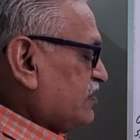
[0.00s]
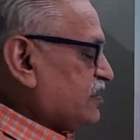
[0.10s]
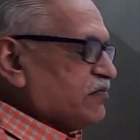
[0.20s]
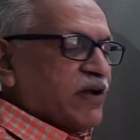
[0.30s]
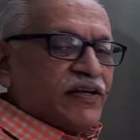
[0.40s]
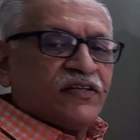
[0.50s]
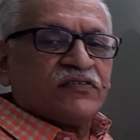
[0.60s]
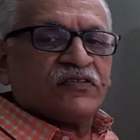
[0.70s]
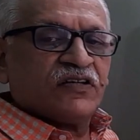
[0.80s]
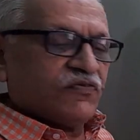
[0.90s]
Then
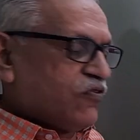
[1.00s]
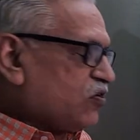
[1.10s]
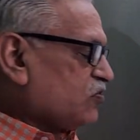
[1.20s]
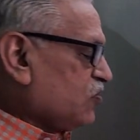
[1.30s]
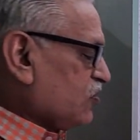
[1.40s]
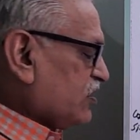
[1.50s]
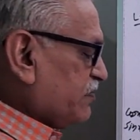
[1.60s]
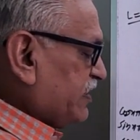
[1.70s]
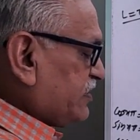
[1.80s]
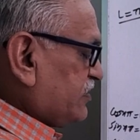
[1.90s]
minus, for lower
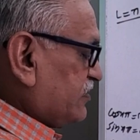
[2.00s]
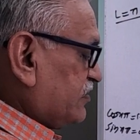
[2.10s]
limit,